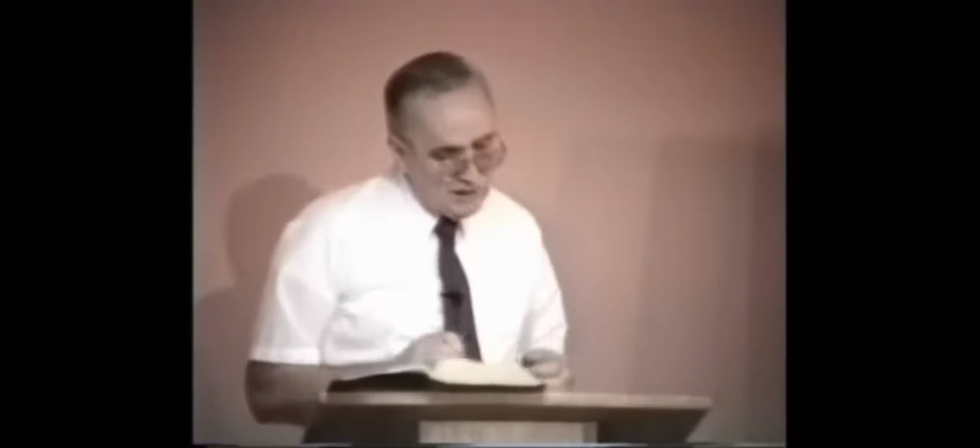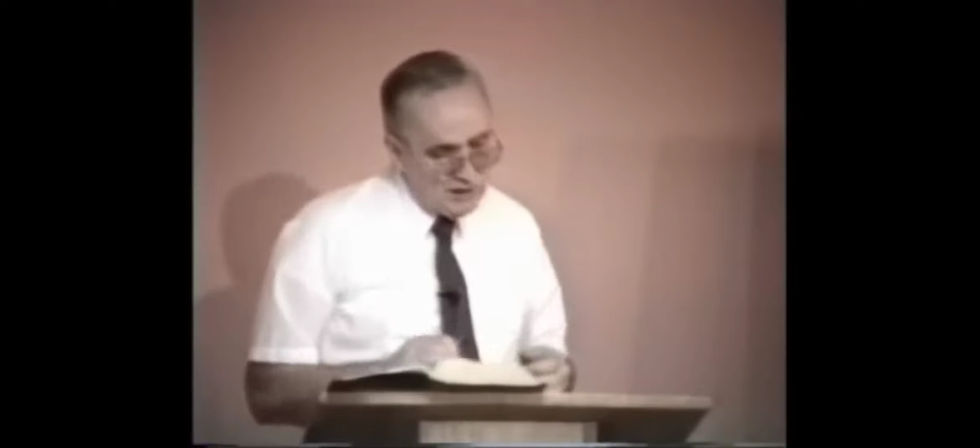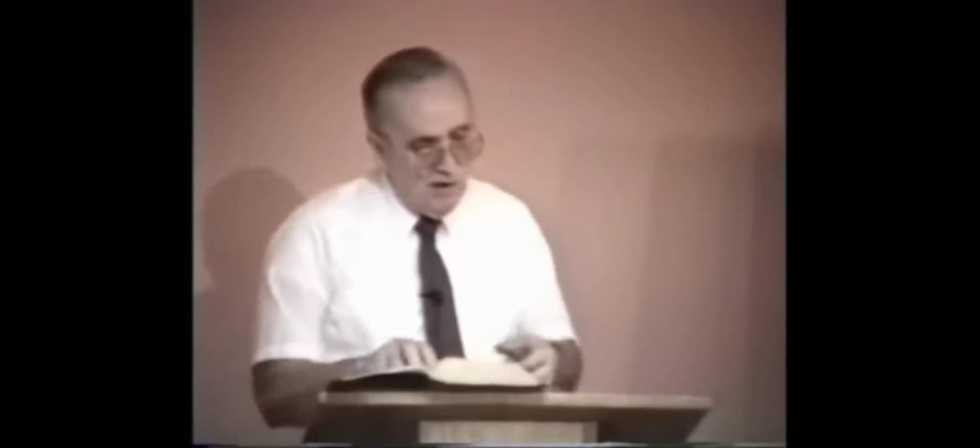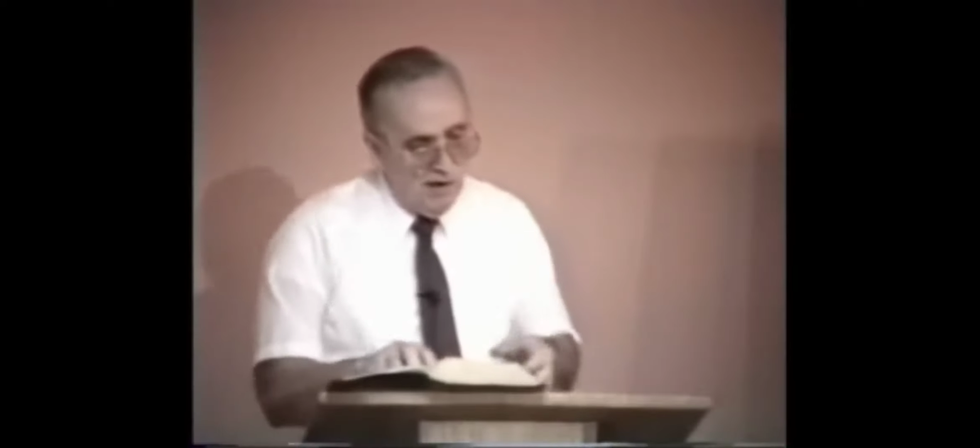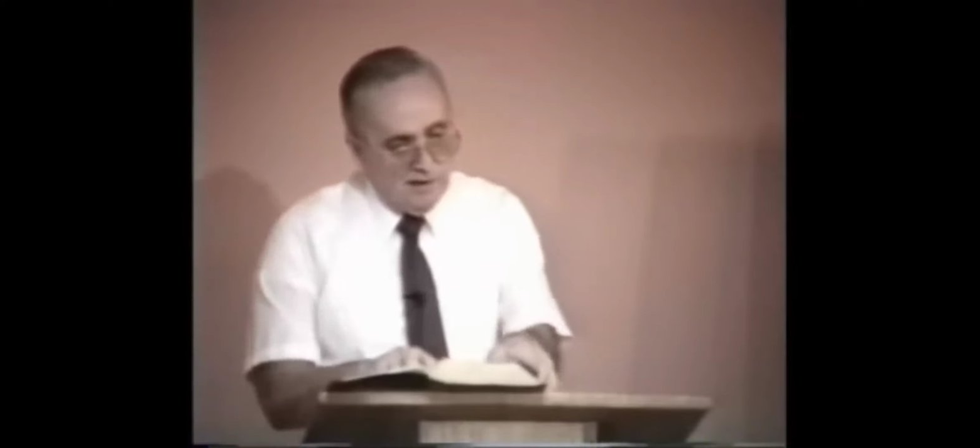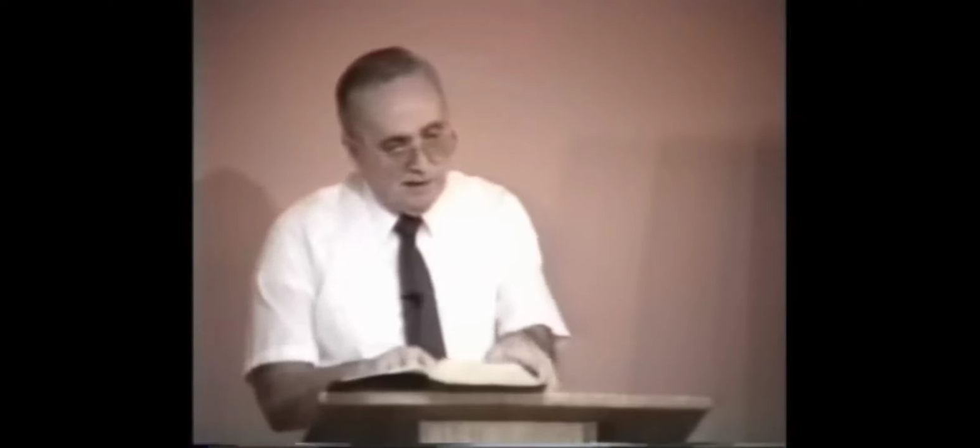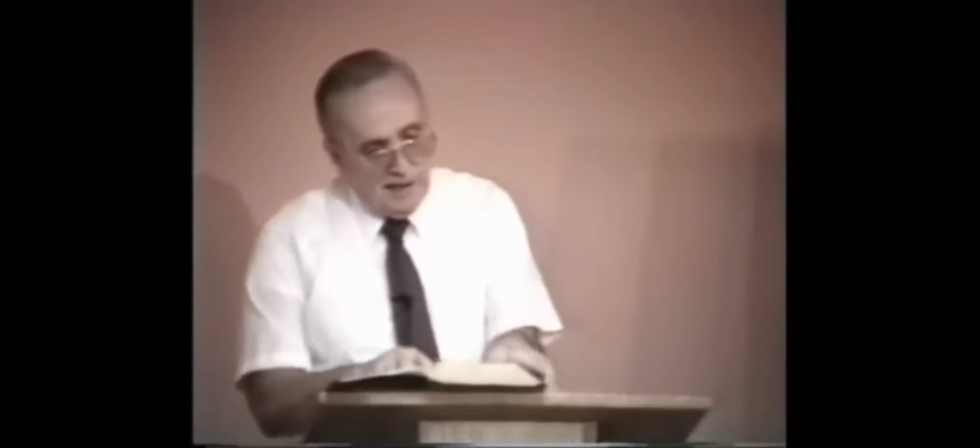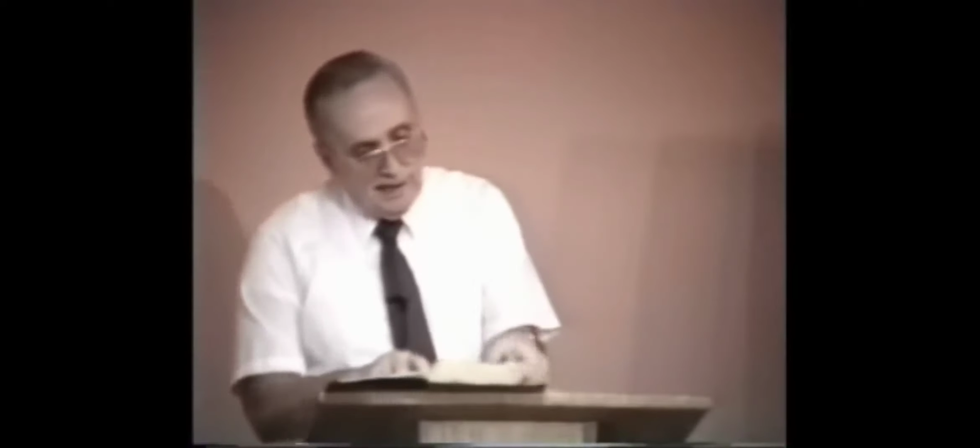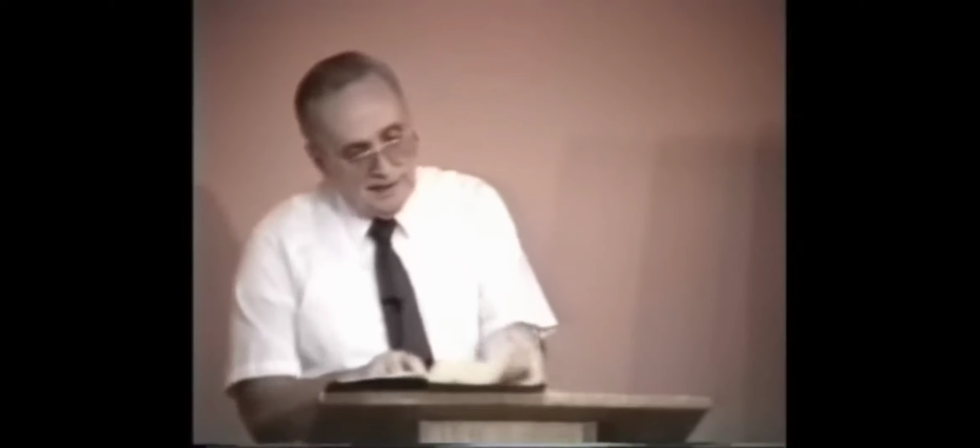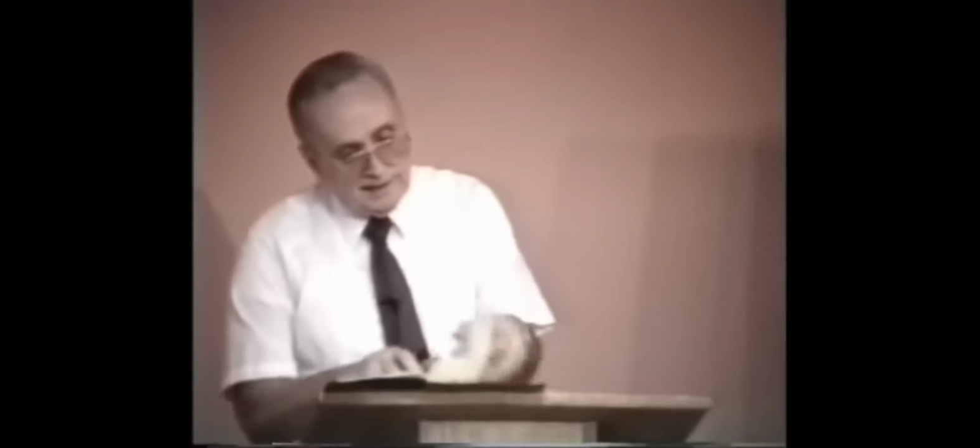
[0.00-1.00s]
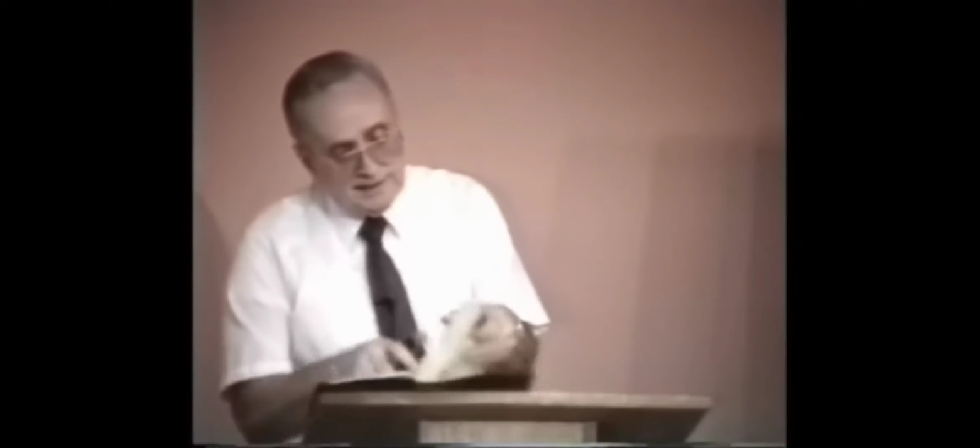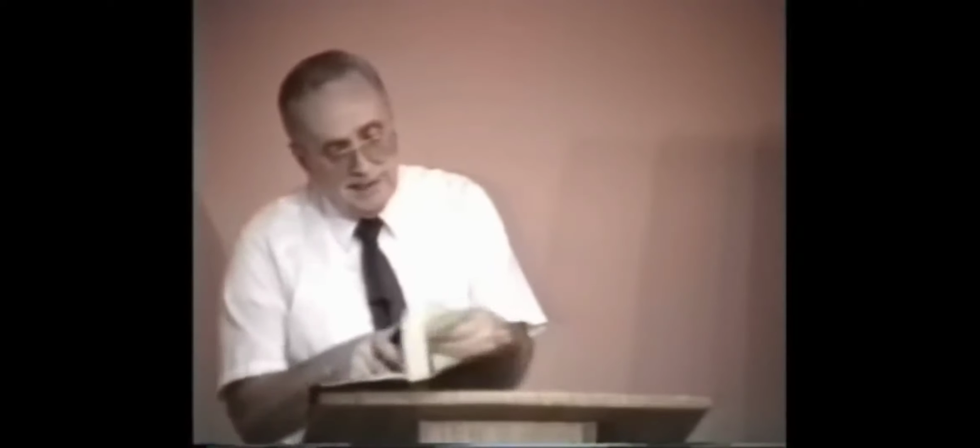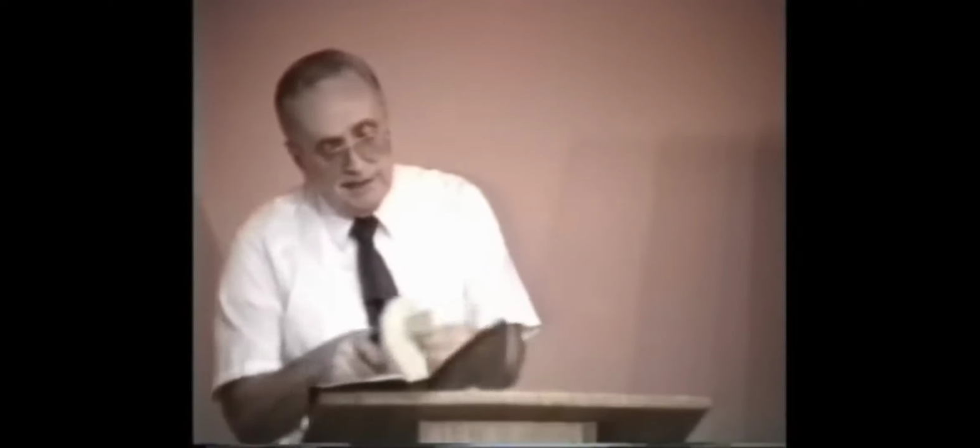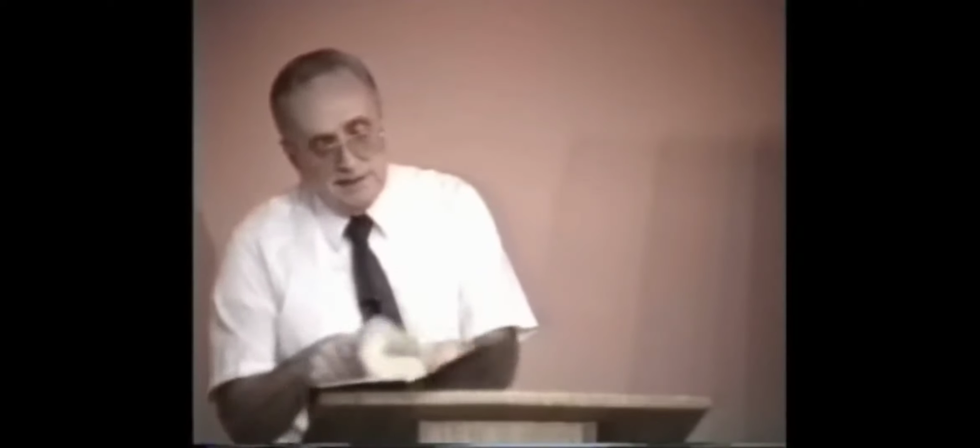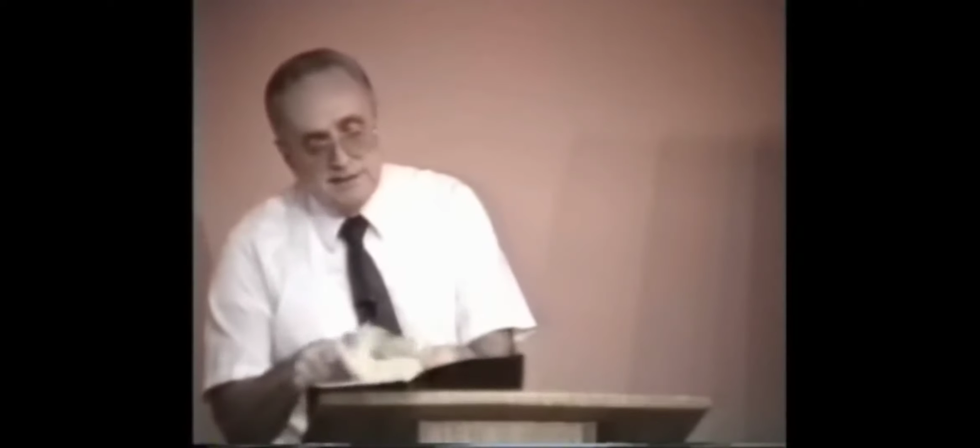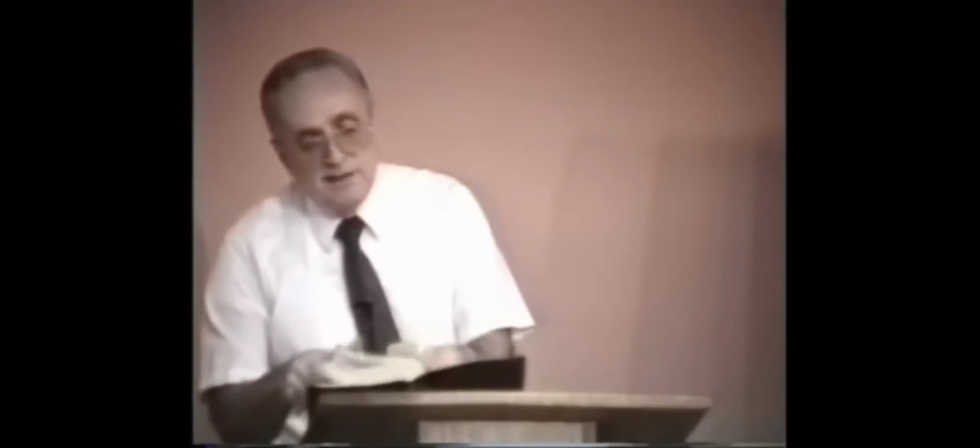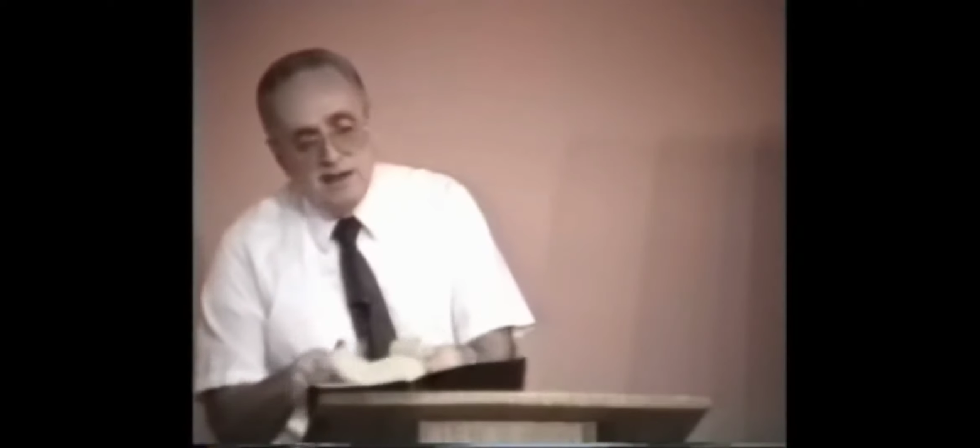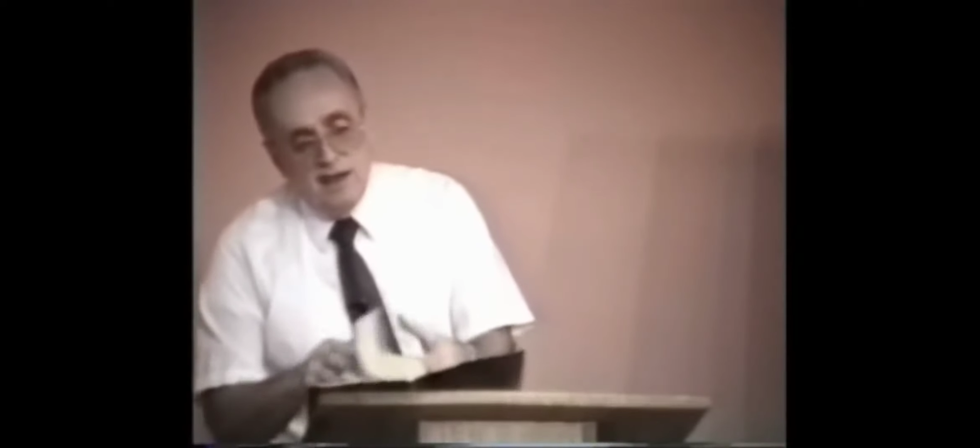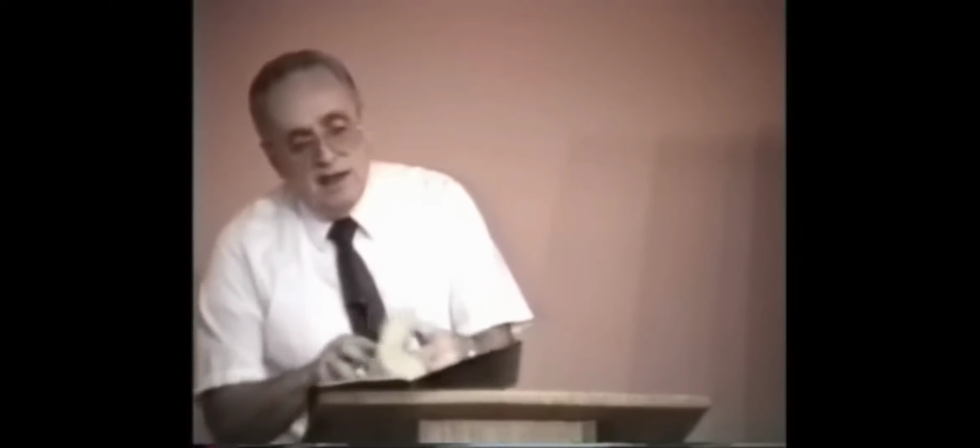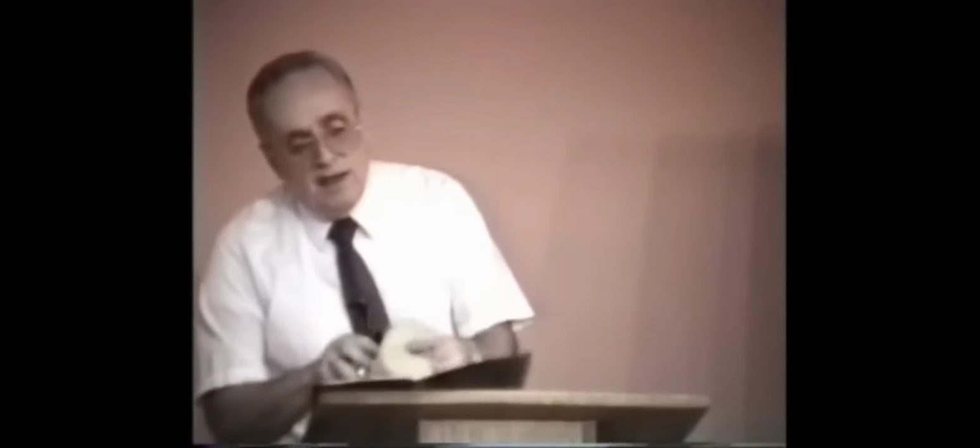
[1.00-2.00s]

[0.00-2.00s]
page 296,